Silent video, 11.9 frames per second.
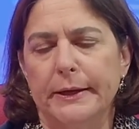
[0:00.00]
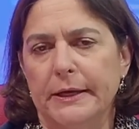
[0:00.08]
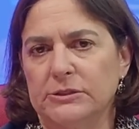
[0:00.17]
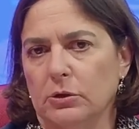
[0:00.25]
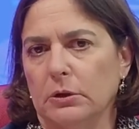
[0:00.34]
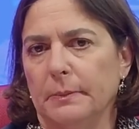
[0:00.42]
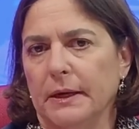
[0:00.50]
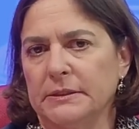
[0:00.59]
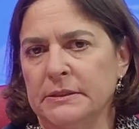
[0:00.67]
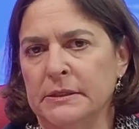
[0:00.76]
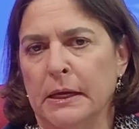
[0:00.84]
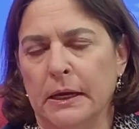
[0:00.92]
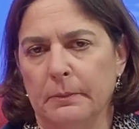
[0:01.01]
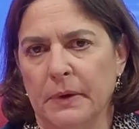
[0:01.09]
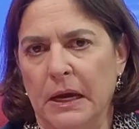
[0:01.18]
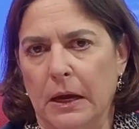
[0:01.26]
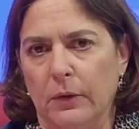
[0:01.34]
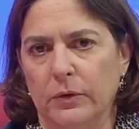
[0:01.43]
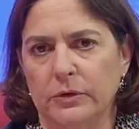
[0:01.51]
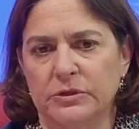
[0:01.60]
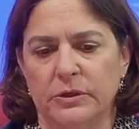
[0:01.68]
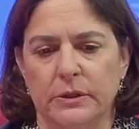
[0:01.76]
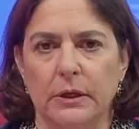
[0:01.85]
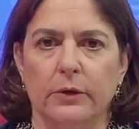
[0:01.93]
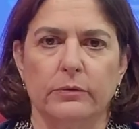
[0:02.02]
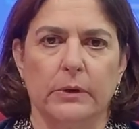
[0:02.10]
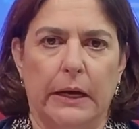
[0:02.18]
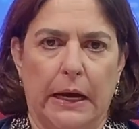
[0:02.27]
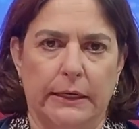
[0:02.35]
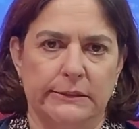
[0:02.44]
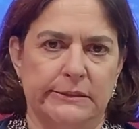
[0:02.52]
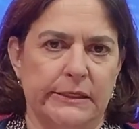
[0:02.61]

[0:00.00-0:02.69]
It's all about denying power to the other guys.